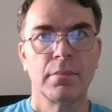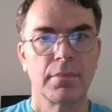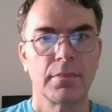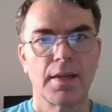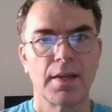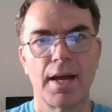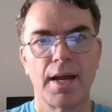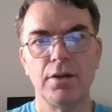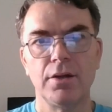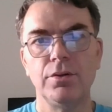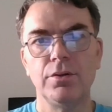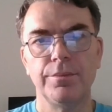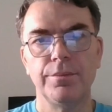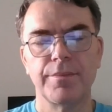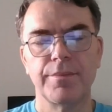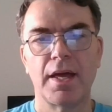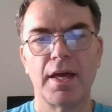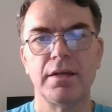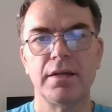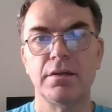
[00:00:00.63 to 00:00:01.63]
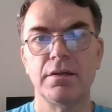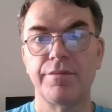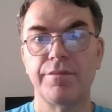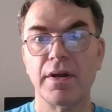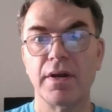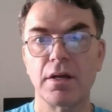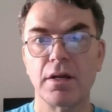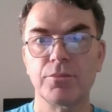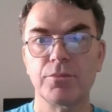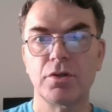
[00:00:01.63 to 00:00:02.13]
Hello and
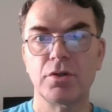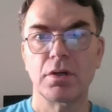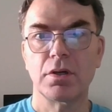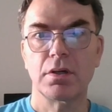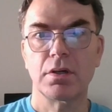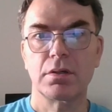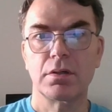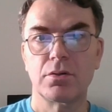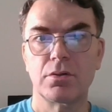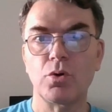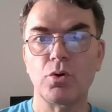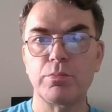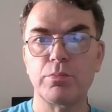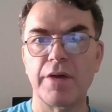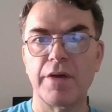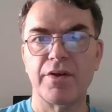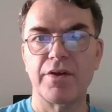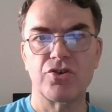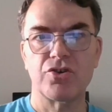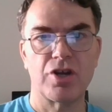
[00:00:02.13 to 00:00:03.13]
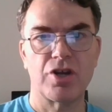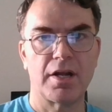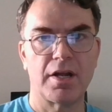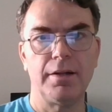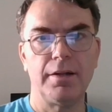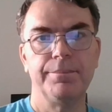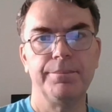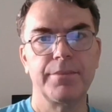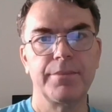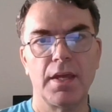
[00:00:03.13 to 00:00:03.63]
welcome to the Code Maven
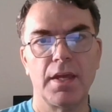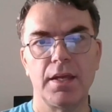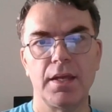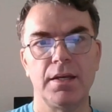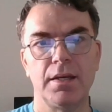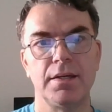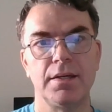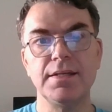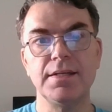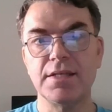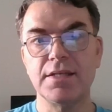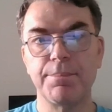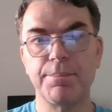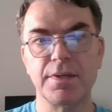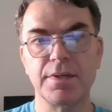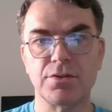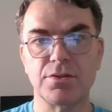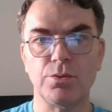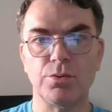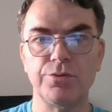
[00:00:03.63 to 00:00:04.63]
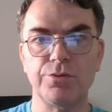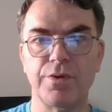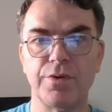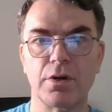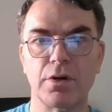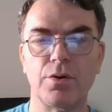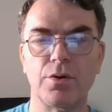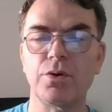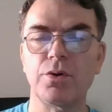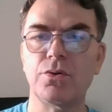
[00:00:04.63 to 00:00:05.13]
channel. In this episode we are
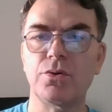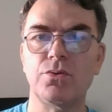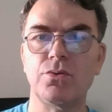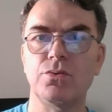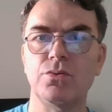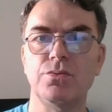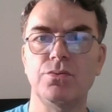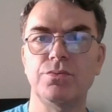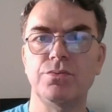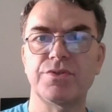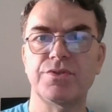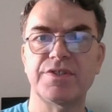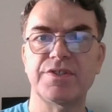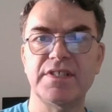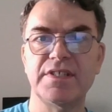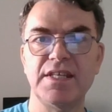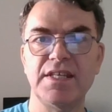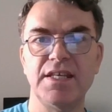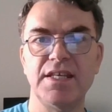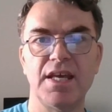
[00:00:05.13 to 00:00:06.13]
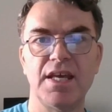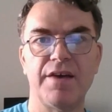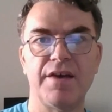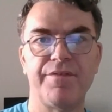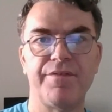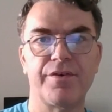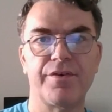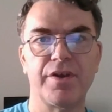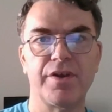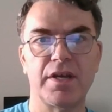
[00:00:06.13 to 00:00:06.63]
going to see a
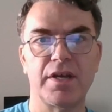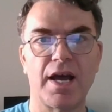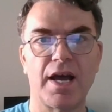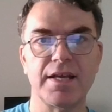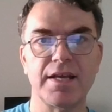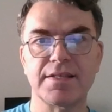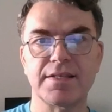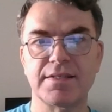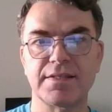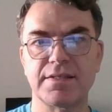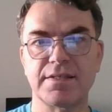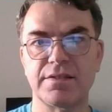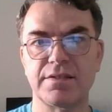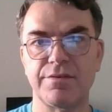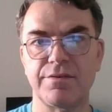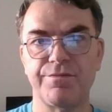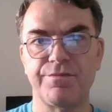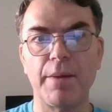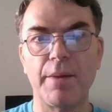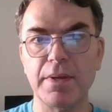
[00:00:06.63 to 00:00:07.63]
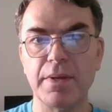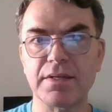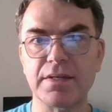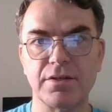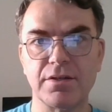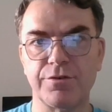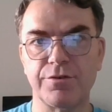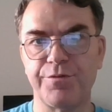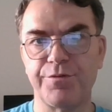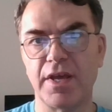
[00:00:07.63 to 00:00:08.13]
very nice web
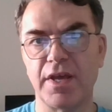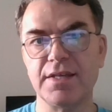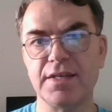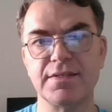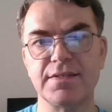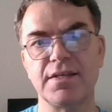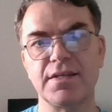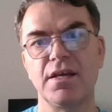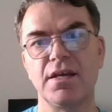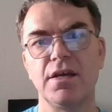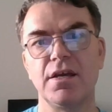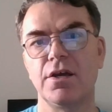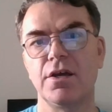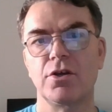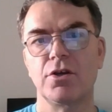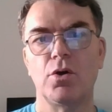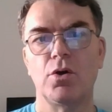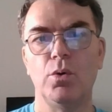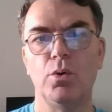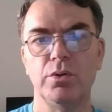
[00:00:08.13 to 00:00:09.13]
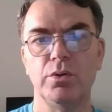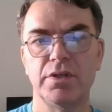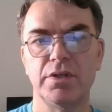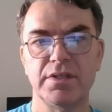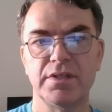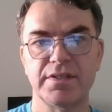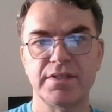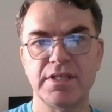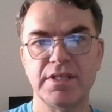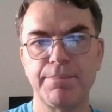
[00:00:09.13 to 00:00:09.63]
interface called
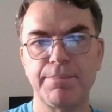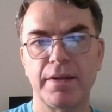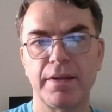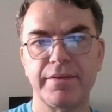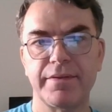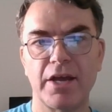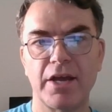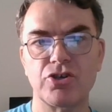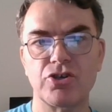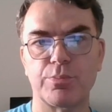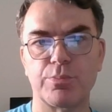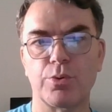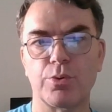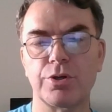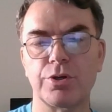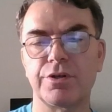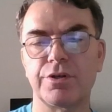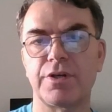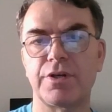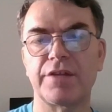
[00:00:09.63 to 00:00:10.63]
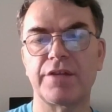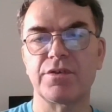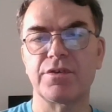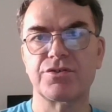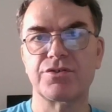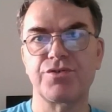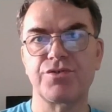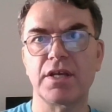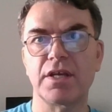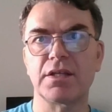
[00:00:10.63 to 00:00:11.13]
the CPAN dashboard that was
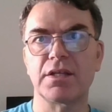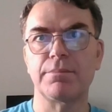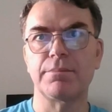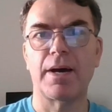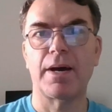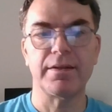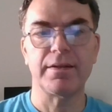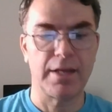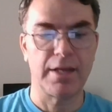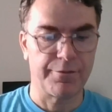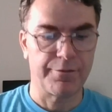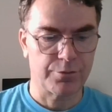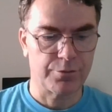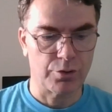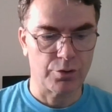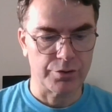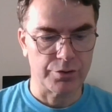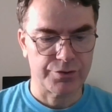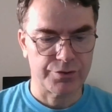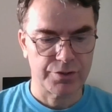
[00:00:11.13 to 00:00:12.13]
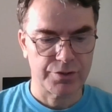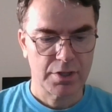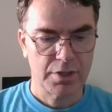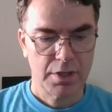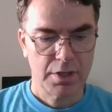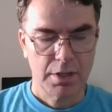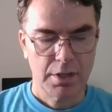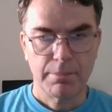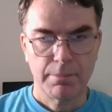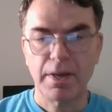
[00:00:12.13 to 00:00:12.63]
created by Dave Cross.
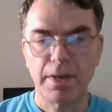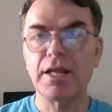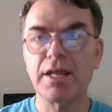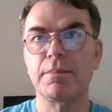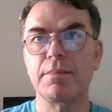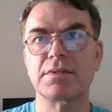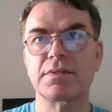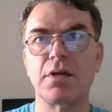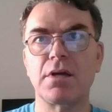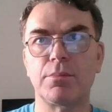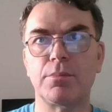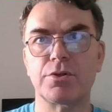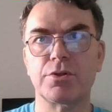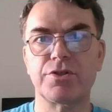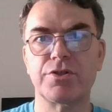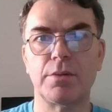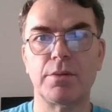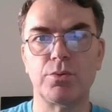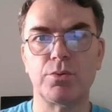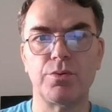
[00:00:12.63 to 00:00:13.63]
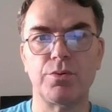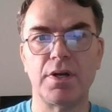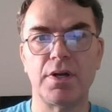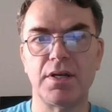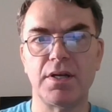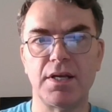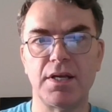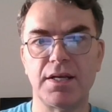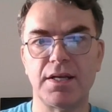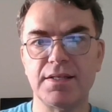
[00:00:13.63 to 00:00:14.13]
My name is Gabor Sabo
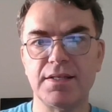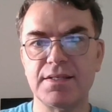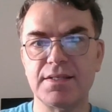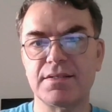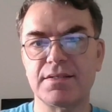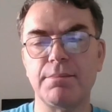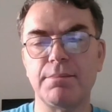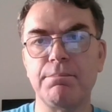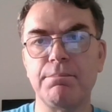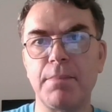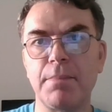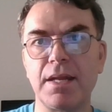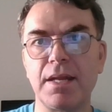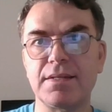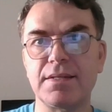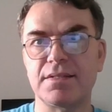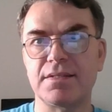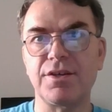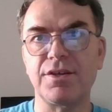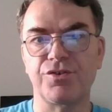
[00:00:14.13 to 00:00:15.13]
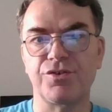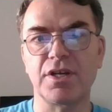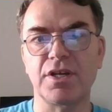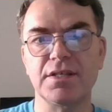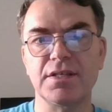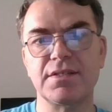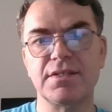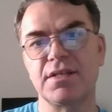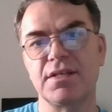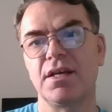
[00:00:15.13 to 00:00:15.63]
and this is the mini series